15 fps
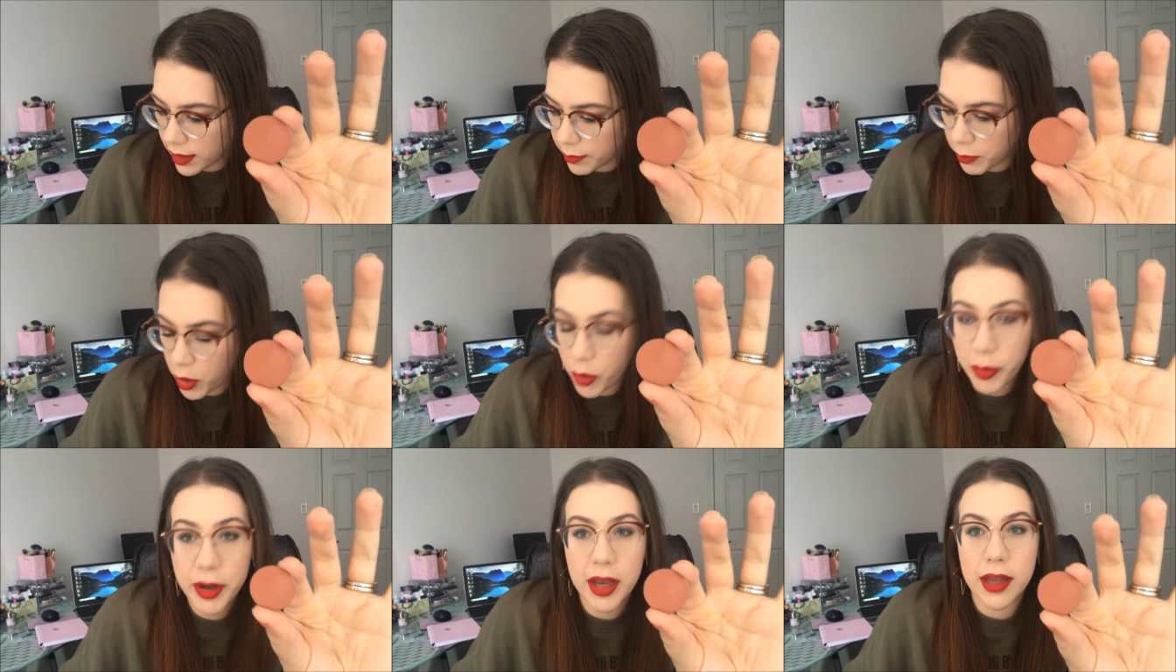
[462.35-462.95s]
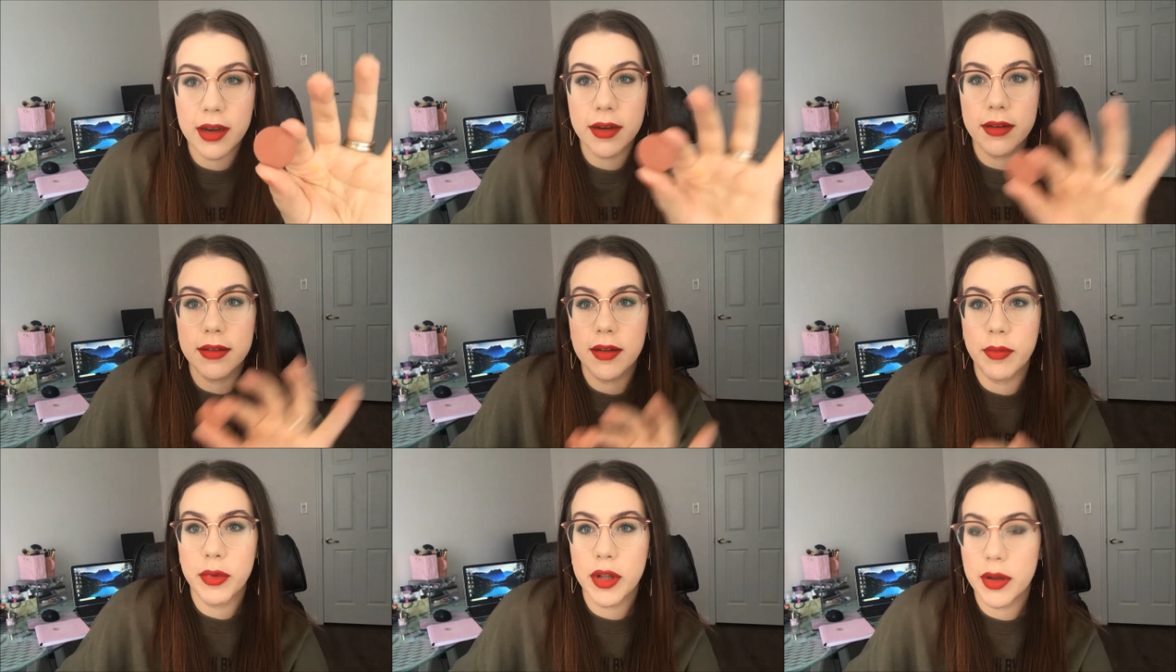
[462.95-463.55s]
I'm hoping I
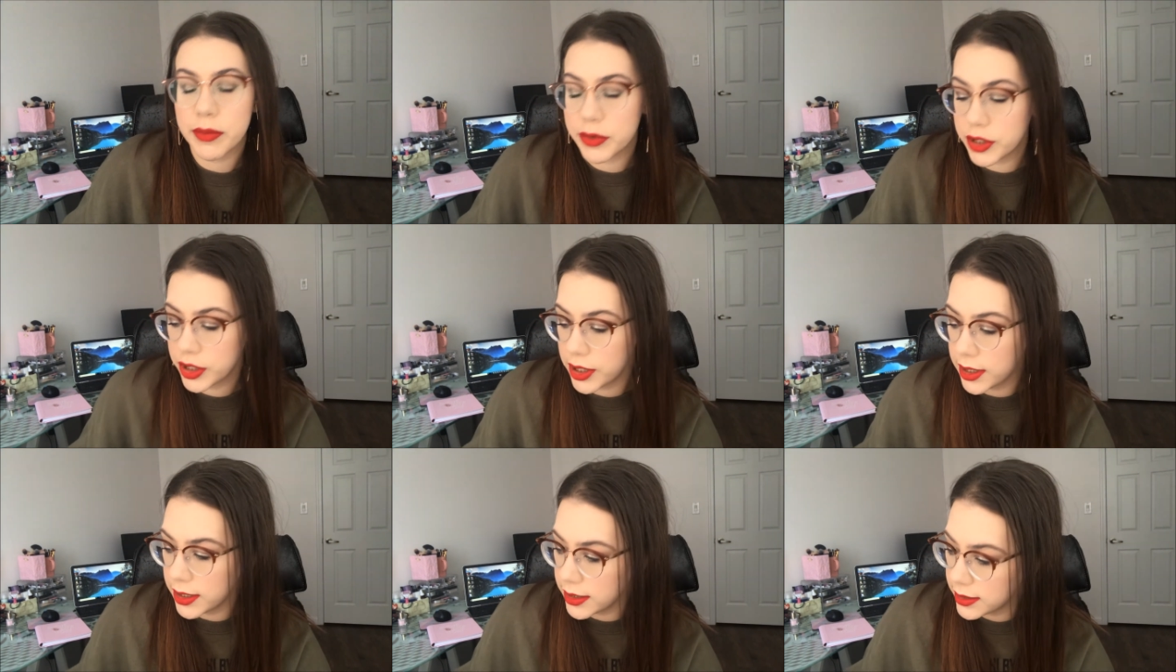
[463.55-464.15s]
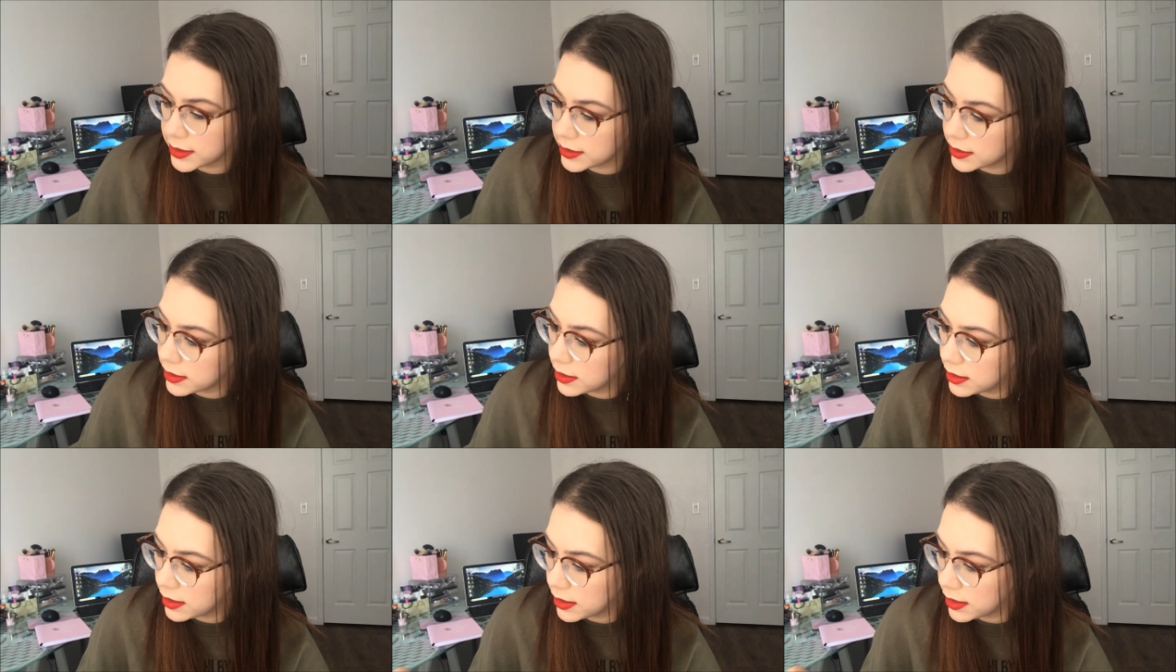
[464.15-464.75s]
didn't double up shades.